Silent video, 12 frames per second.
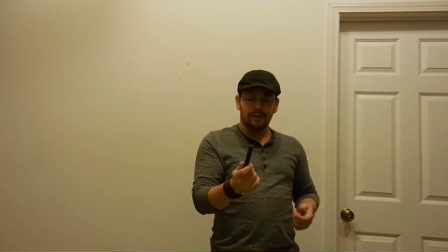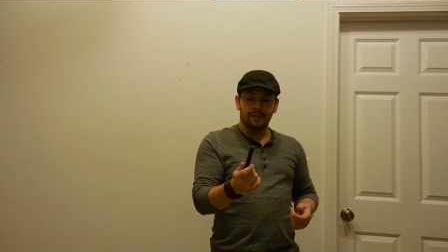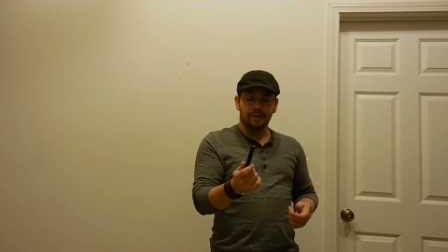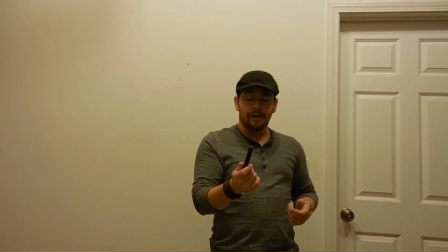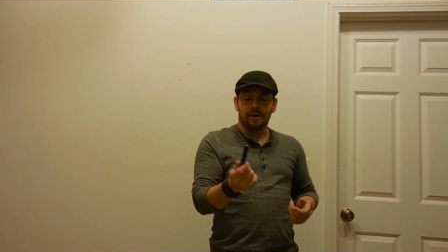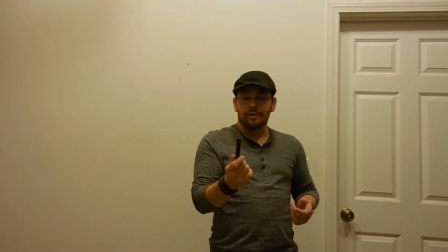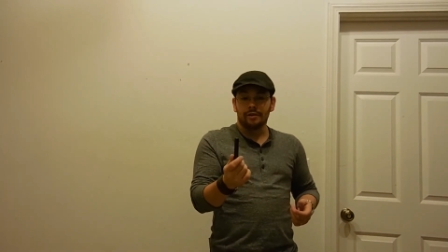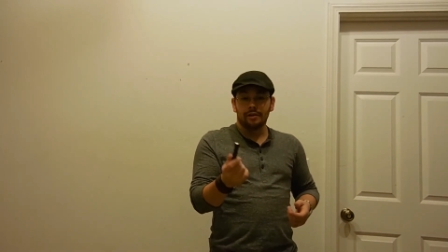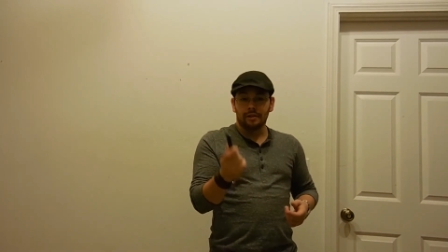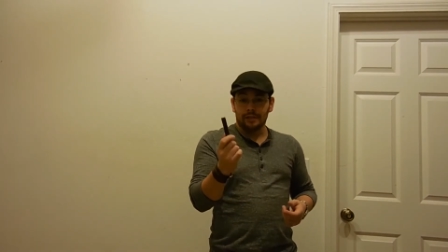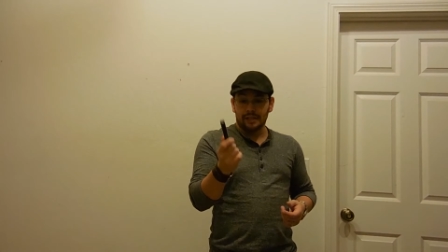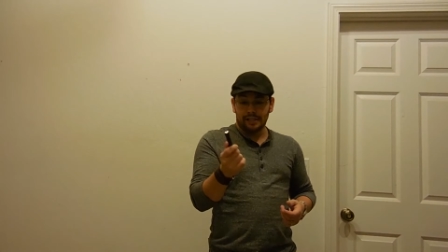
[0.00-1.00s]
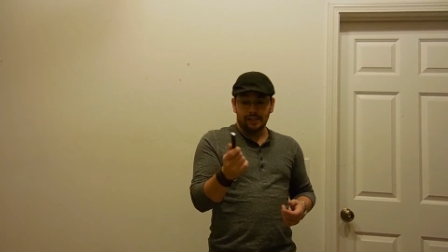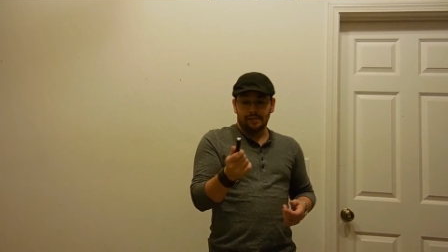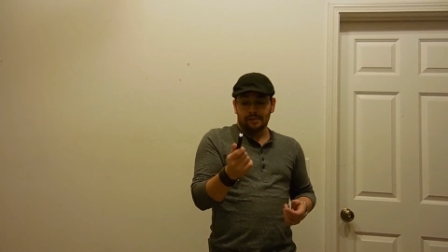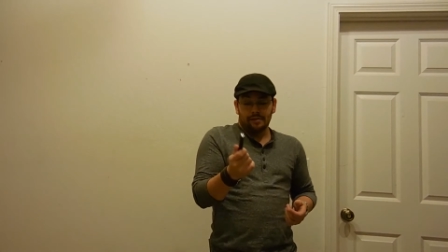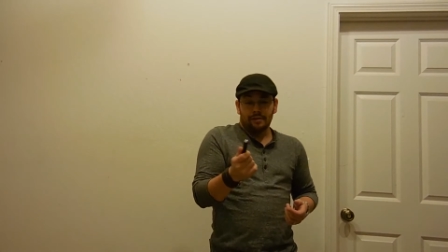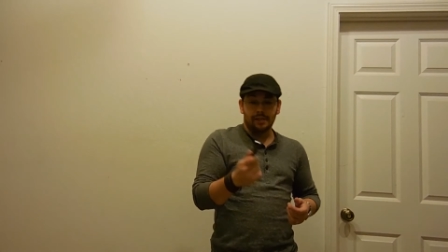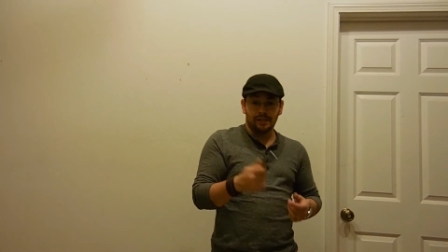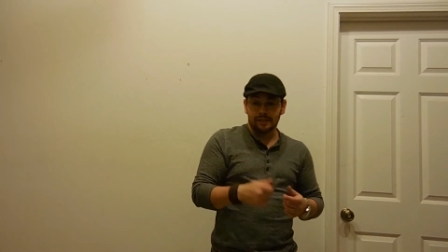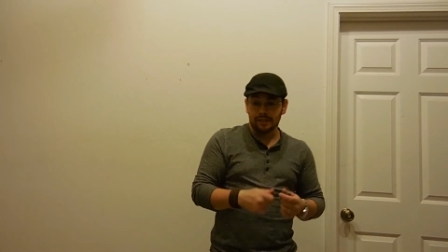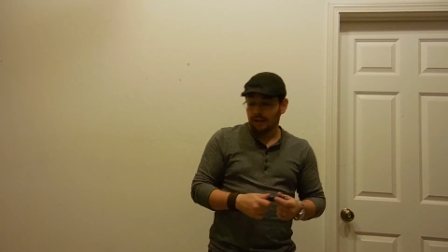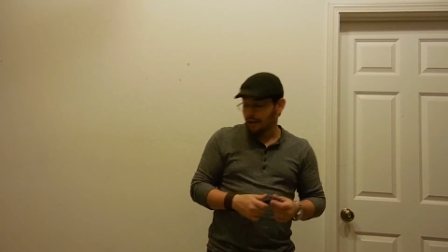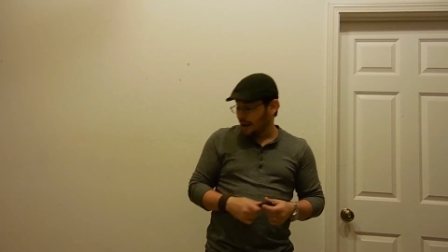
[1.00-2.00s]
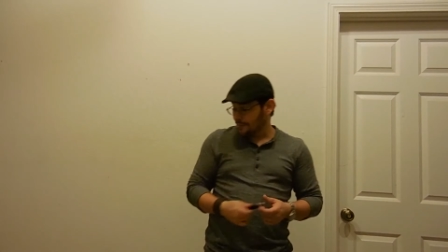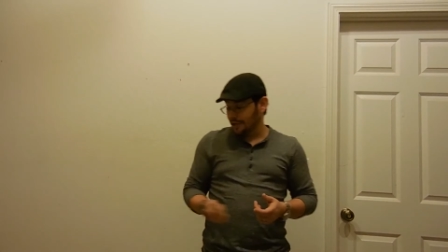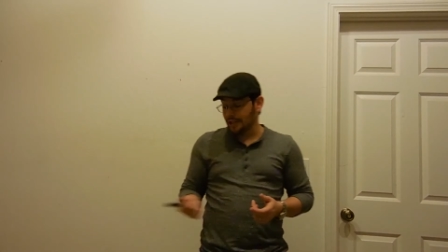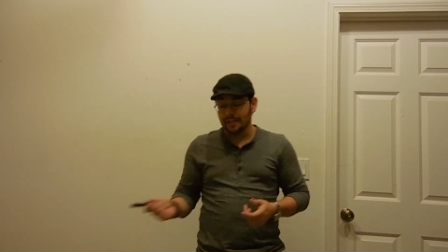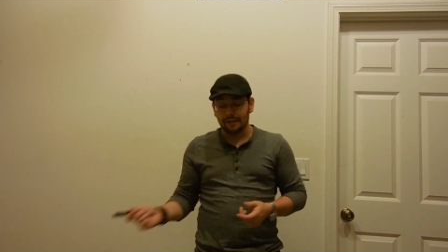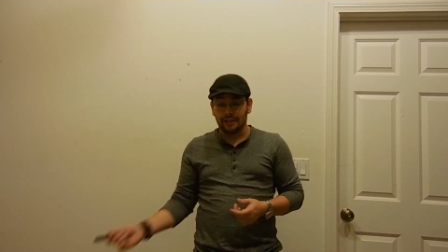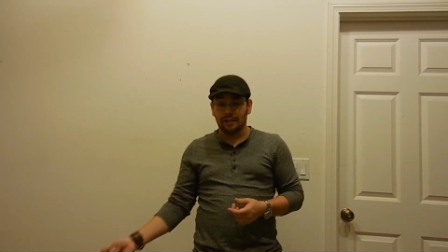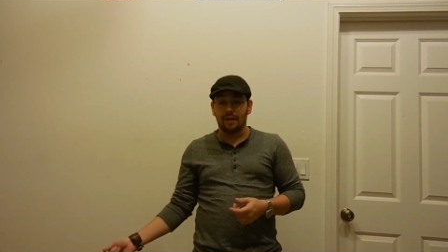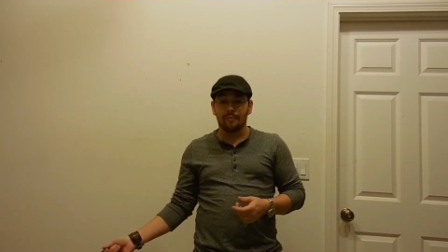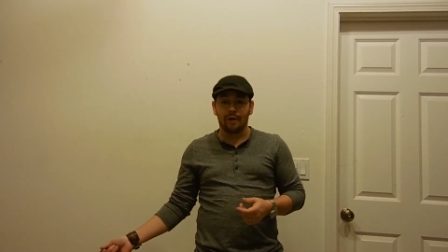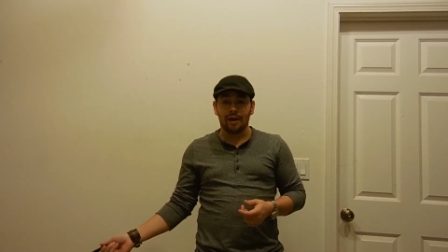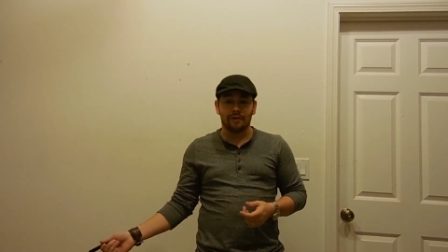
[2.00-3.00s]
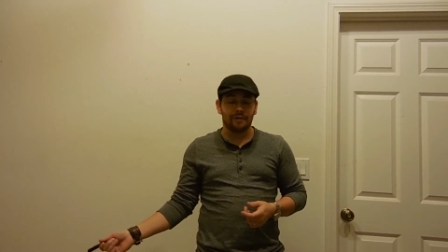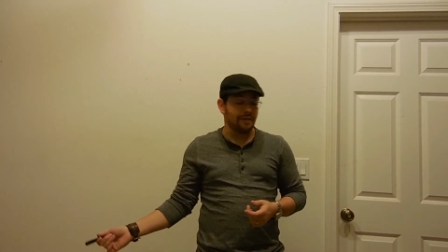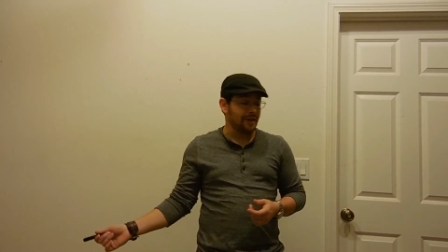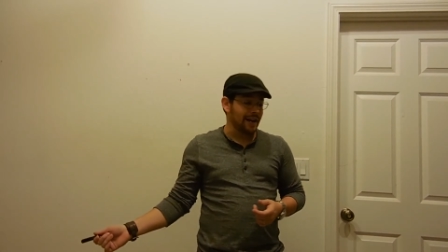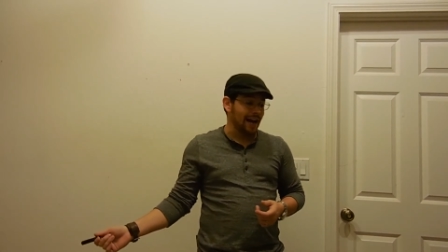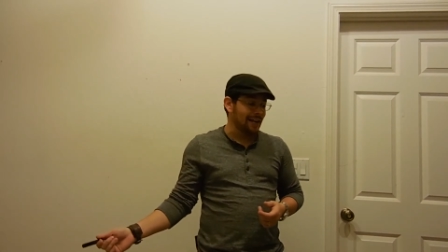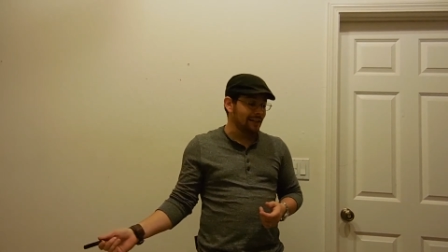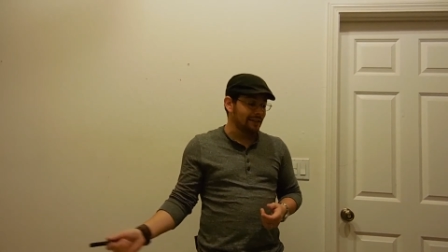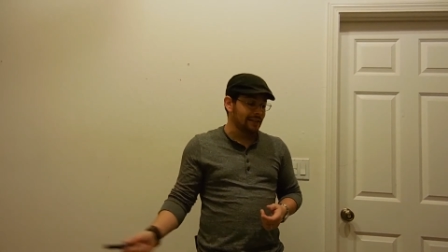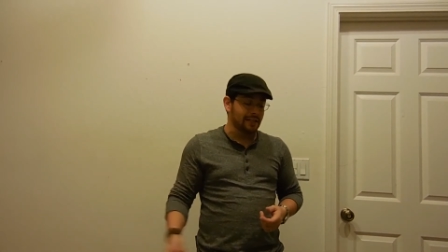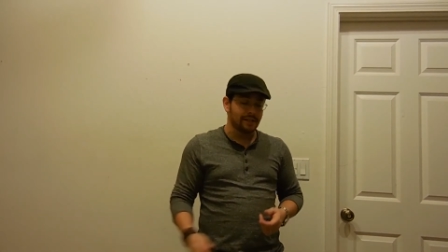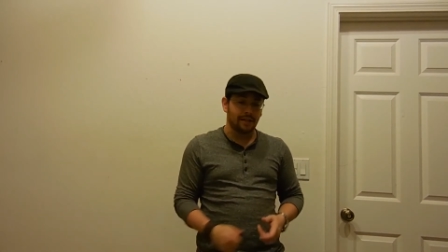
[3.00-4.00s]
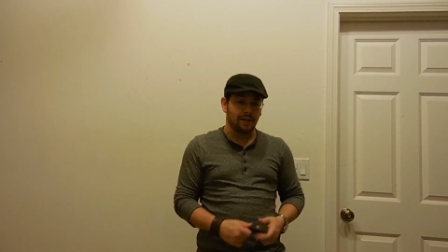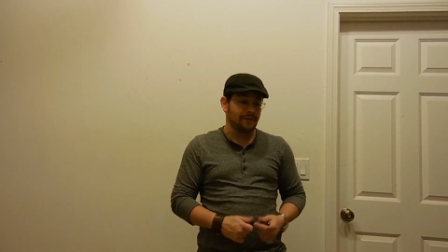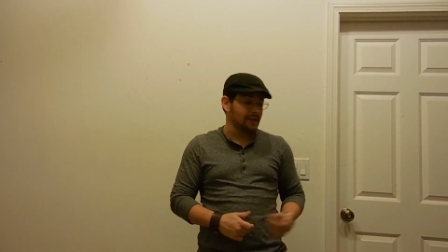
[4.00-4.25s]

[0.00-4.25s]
you know, this is a solid option. It's definitely a lot brighter than the 9 LED stuff.